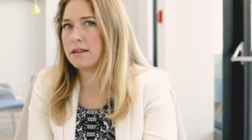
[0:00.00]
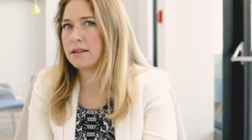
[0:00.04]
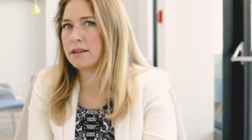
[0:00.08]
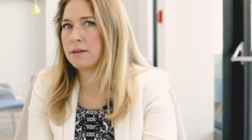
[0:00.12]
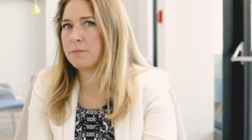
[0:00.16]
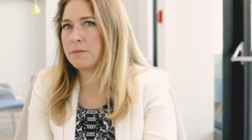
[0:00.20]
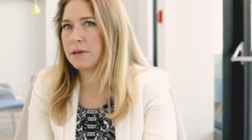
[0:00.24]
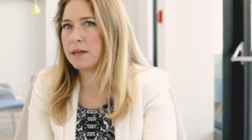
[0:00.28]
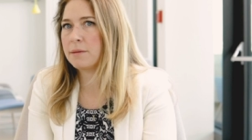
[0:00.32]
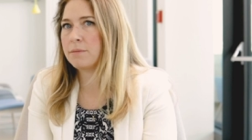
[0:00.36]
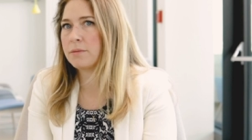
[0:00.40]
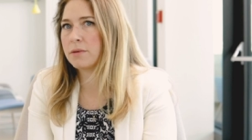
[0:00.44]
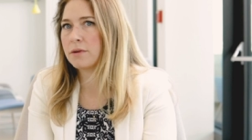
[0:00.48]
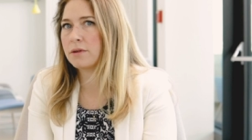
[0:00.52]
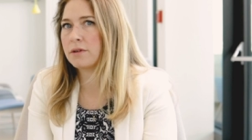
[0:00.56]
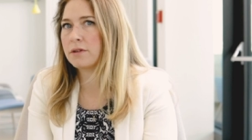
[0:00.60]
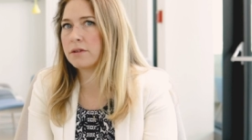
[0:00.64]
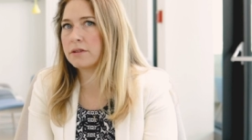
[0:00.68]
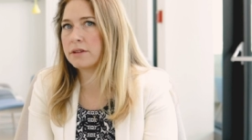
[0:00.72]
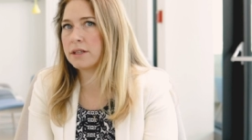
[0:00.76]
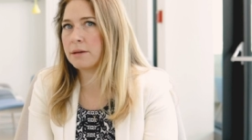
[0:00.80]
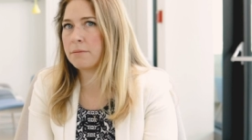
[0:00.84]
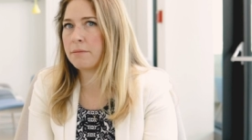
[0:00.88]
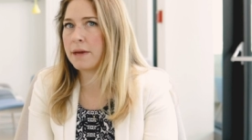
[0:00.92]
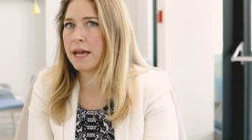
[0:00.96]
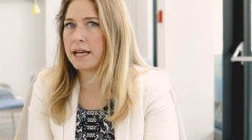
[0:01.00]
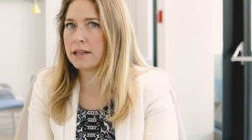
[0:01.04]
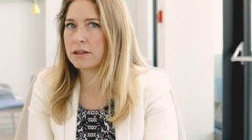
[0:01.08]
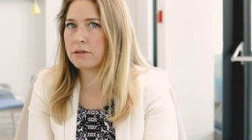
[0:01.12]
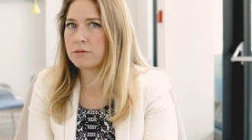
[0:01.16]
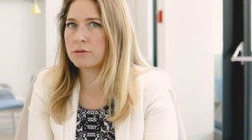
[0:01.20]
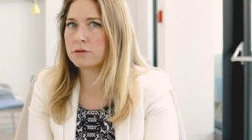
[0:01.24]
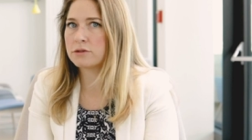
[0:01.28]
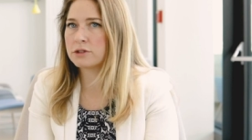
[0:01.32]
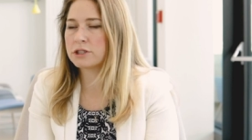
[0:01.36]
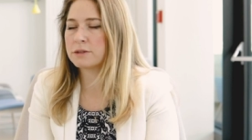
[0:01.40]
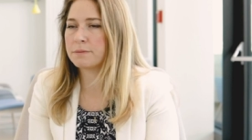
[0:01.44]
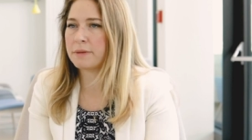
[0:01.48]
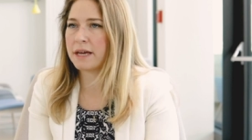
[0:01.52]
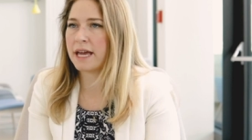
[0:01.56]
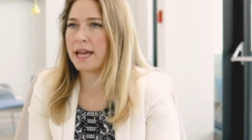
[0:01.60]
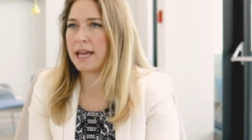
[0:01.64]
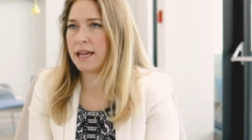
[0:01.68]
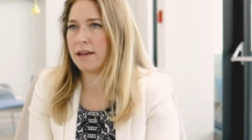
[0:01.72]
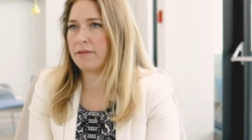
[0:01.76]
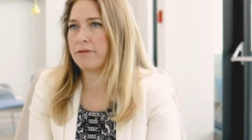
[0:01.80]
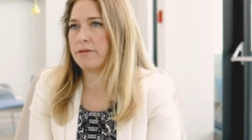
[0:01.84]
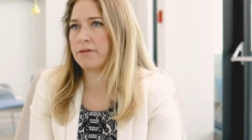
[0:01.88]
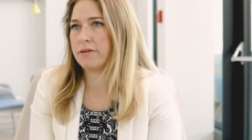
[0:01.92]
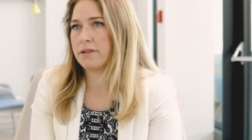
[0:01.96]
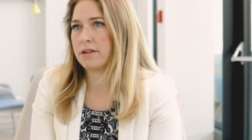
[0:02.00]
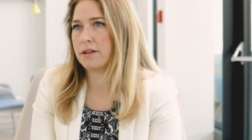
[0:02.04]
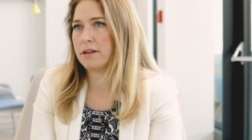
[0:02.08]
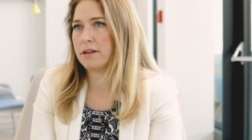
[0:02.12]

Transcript: the people that make the rules behave